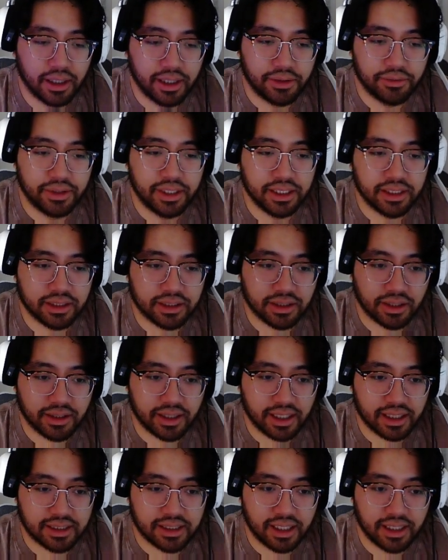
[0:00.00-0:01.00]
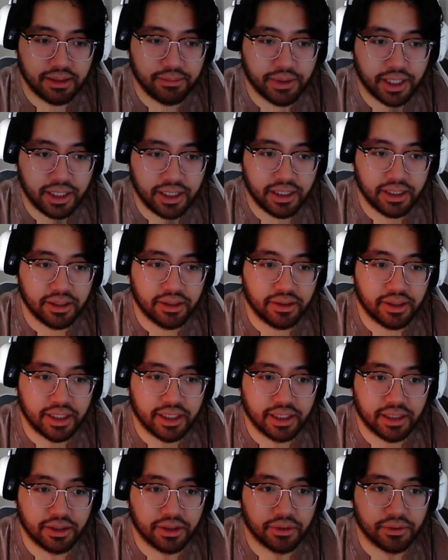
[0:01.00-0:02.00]
He would need to tuck X antibody here and
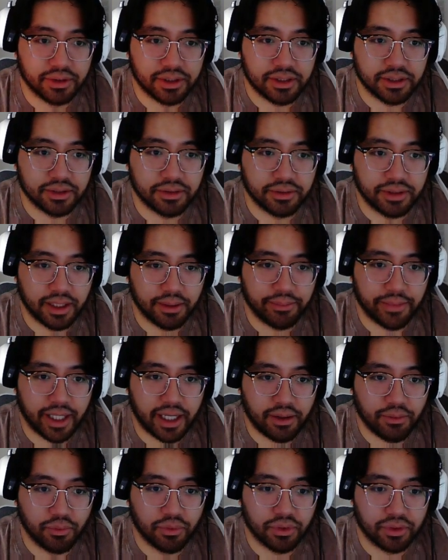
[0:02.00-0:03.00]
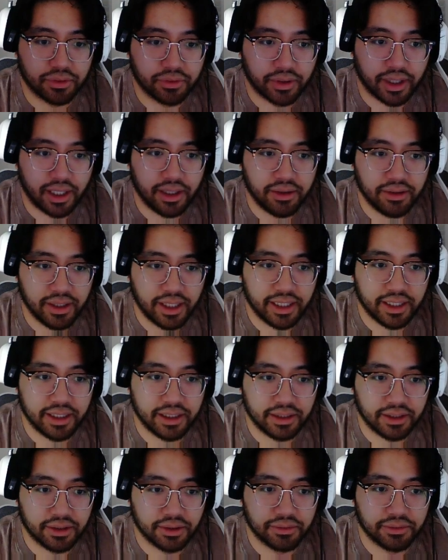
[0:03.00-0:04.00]
then go into, that War Growl, and
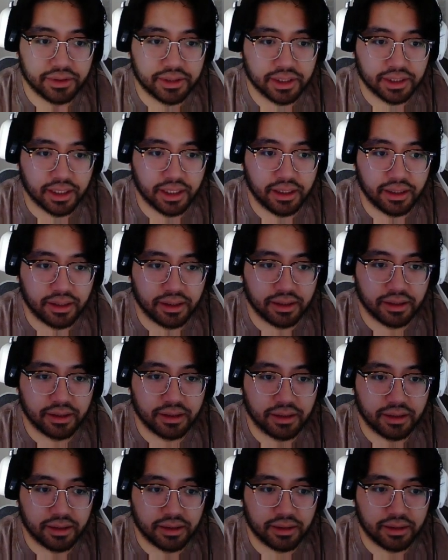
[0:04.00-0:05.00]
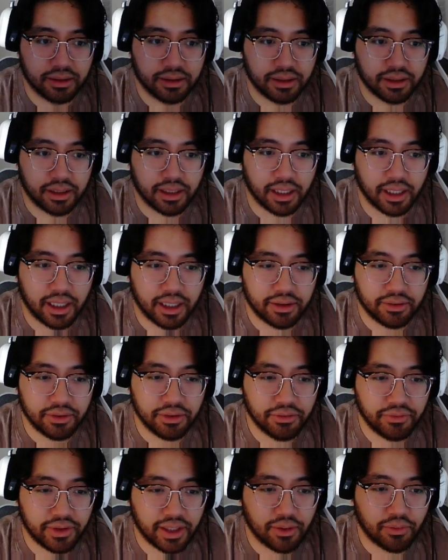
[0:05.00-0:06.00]
then go into like, I don't know
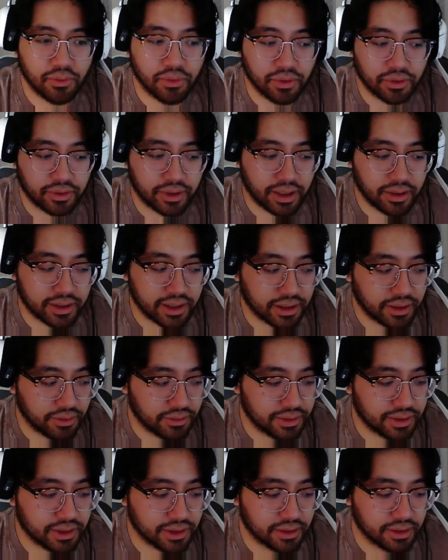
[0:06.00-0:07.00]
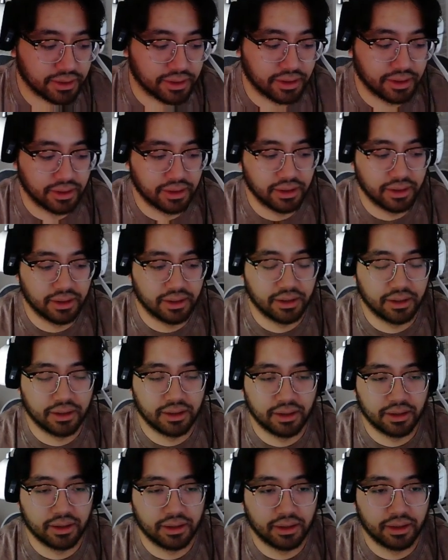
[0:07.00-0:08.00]
if that War Growl can go into,
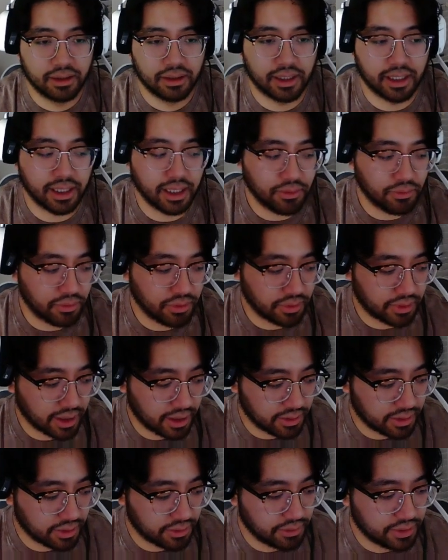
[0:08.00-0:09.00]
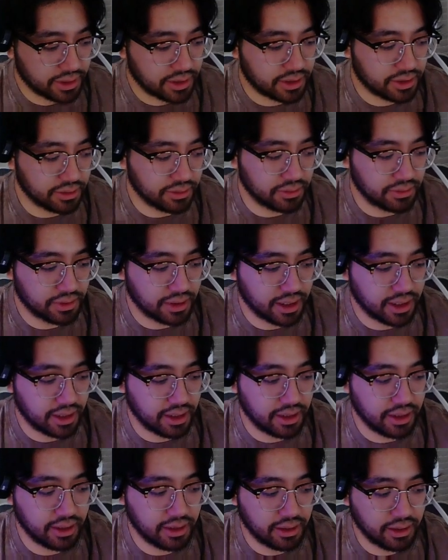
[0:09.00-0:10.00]
can that War Growl go into
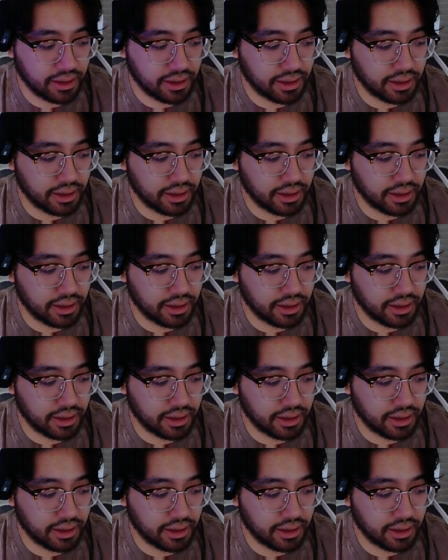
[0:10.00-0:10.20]
a